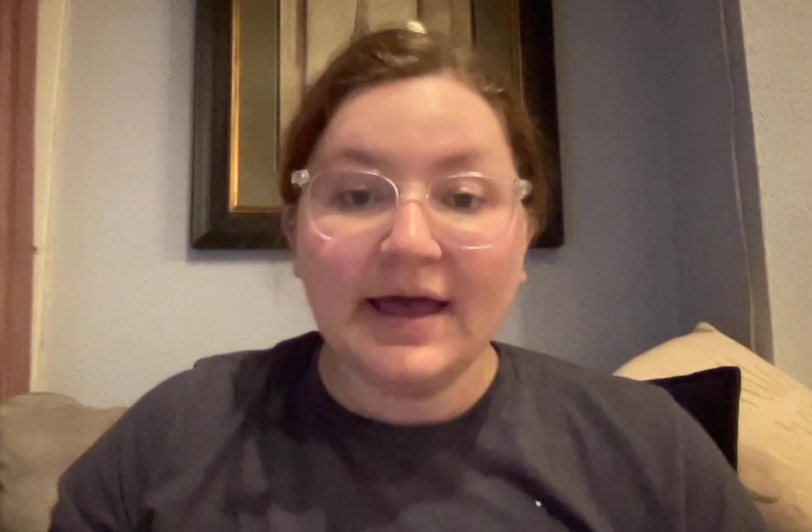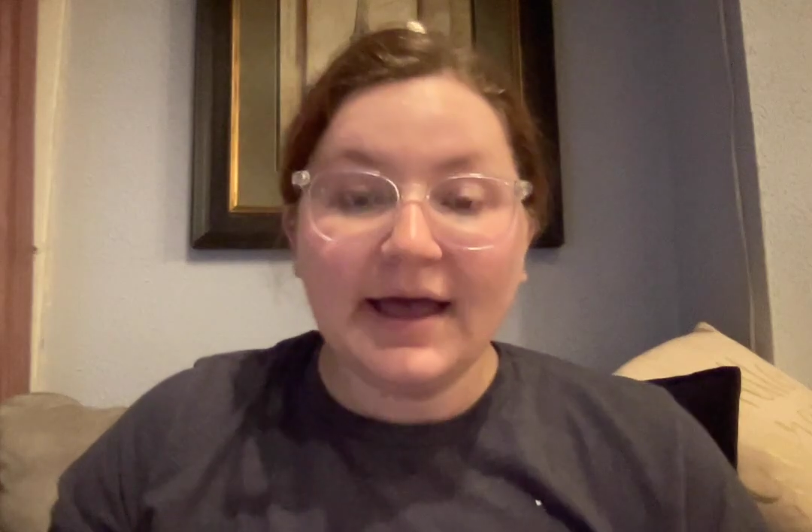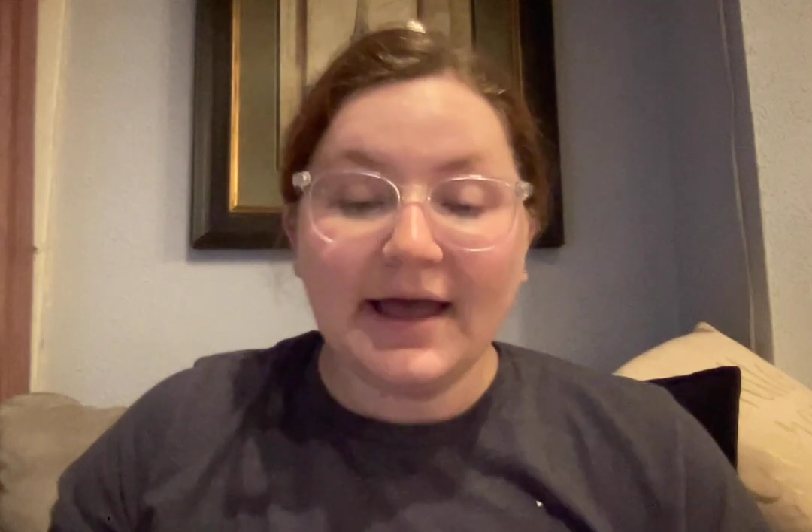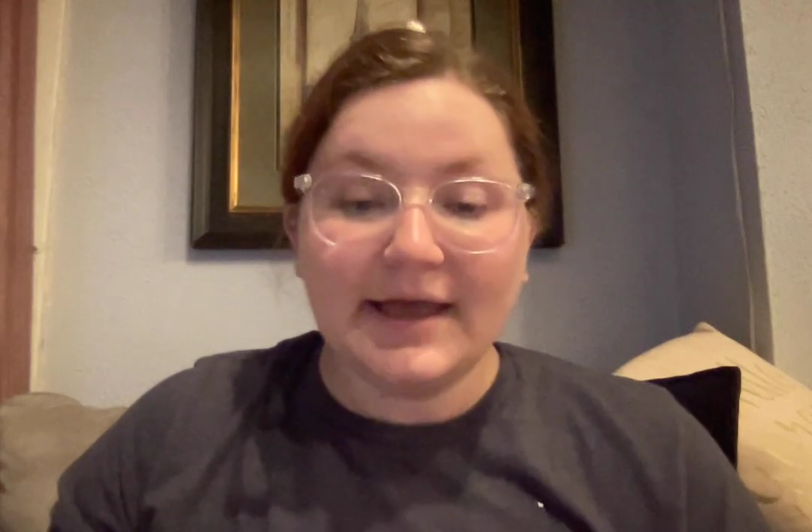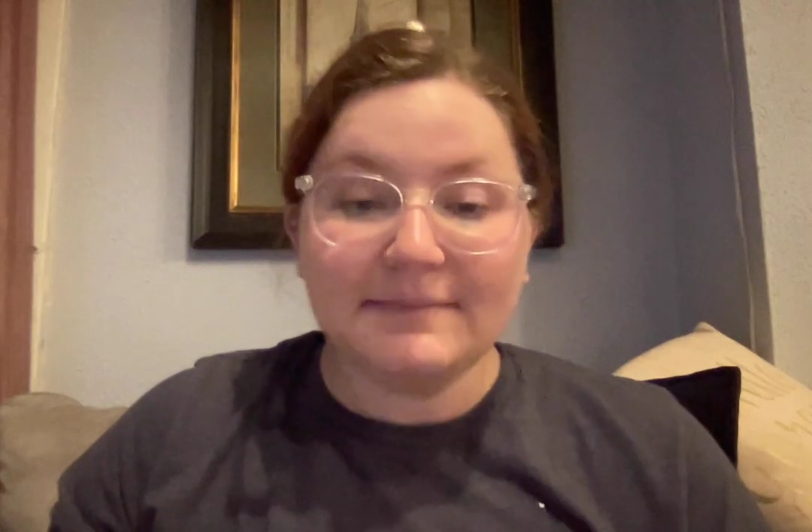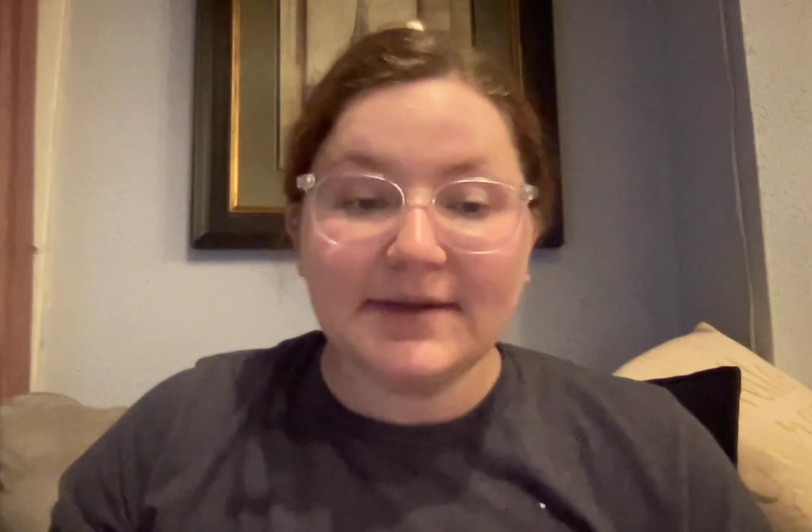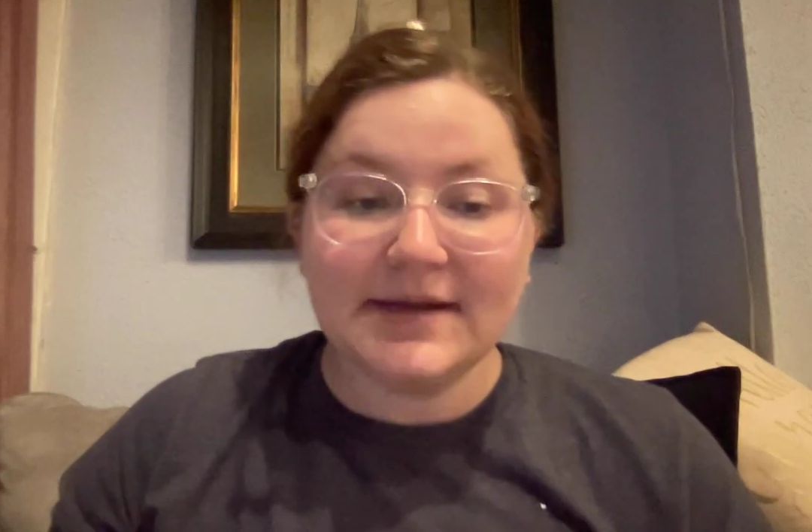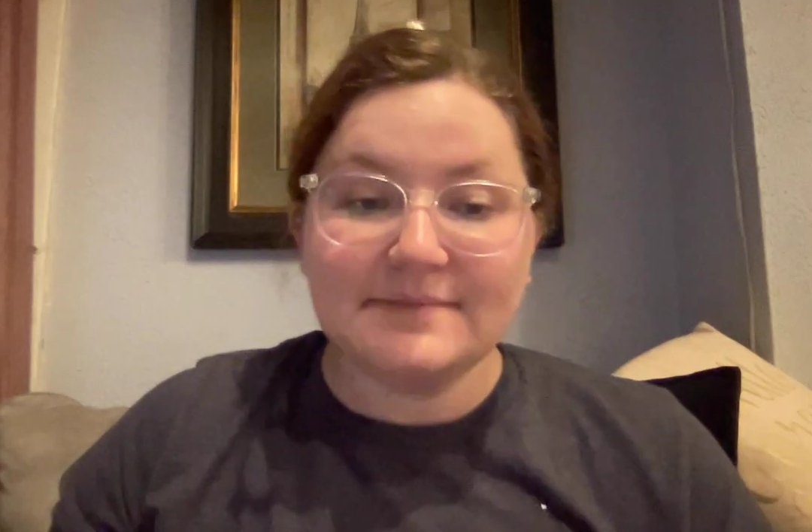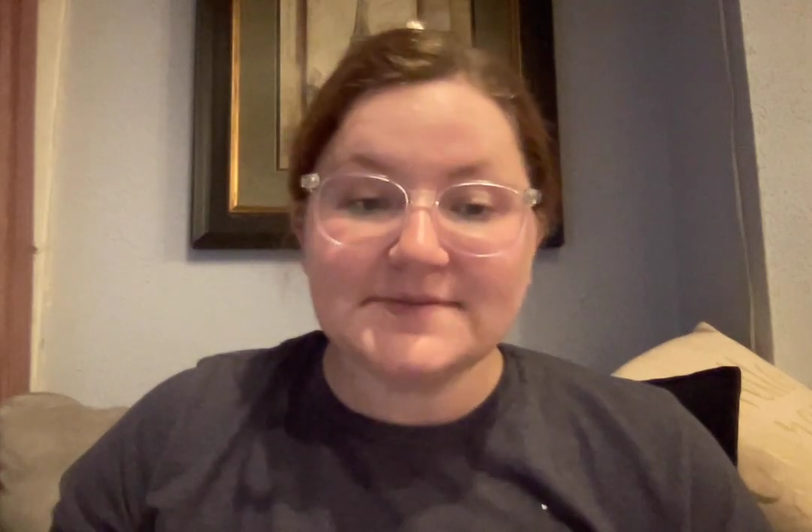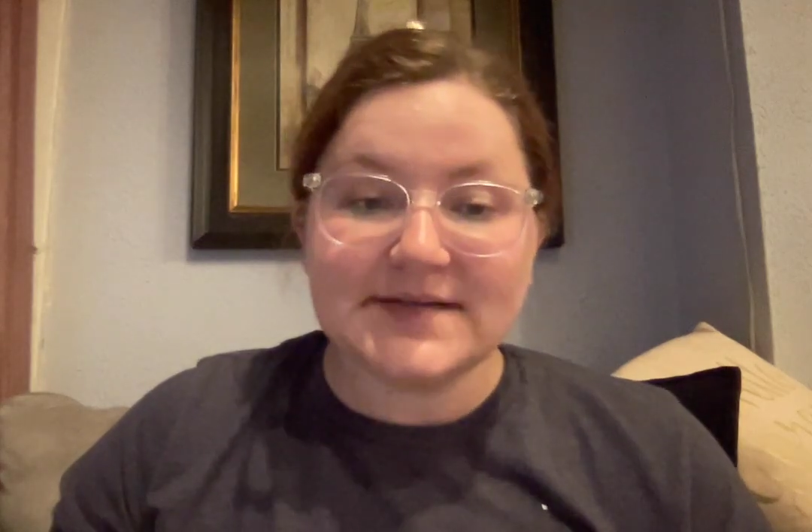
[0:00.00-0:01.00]
Hi, my
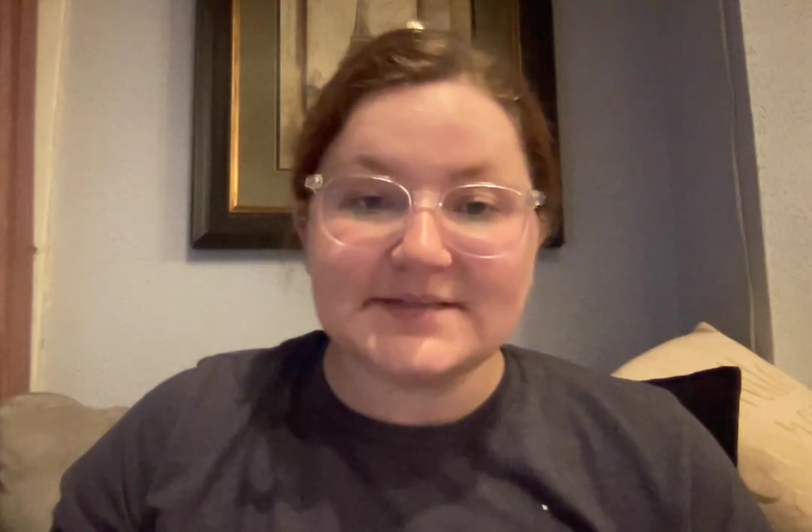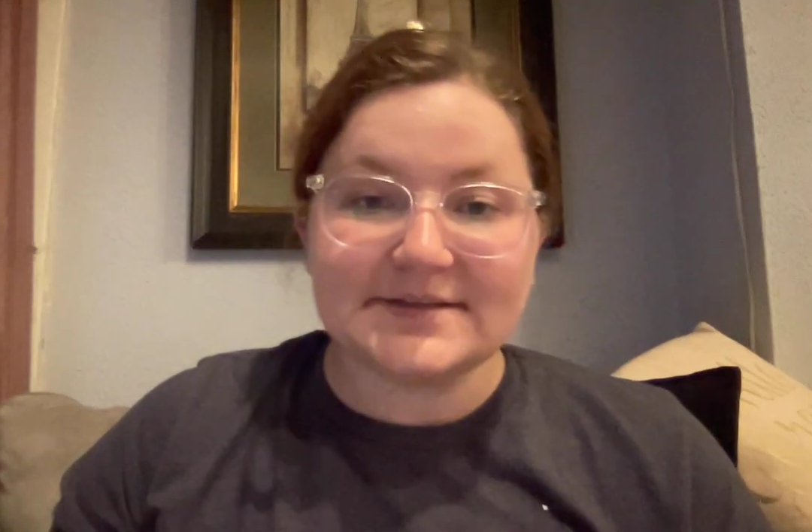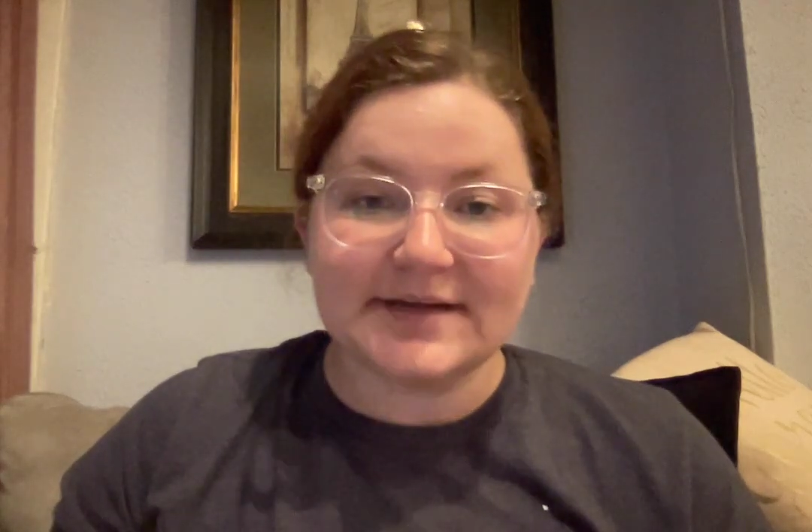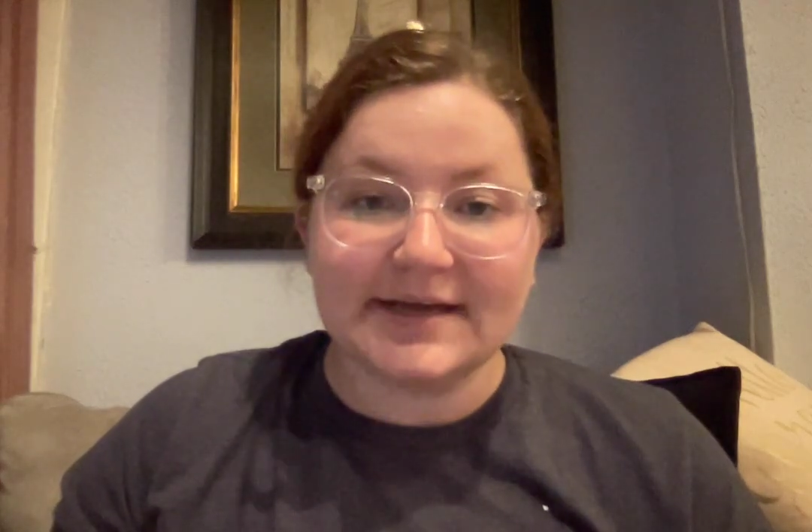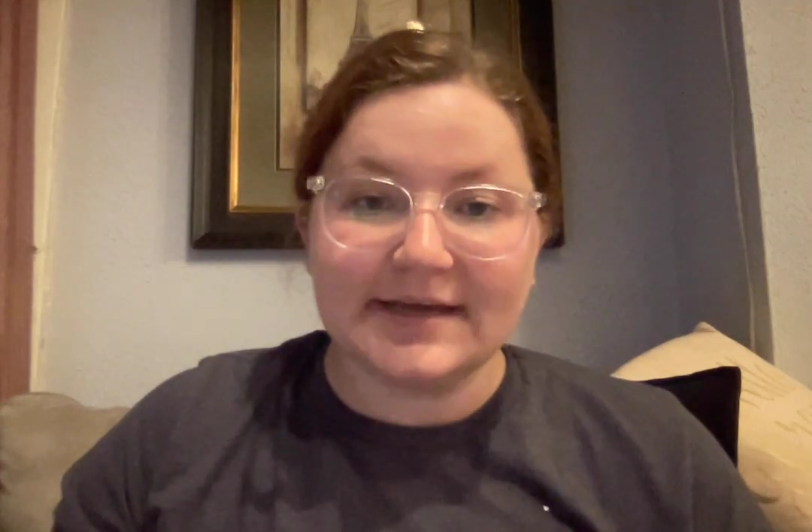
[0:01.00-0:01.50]
name's Desiree,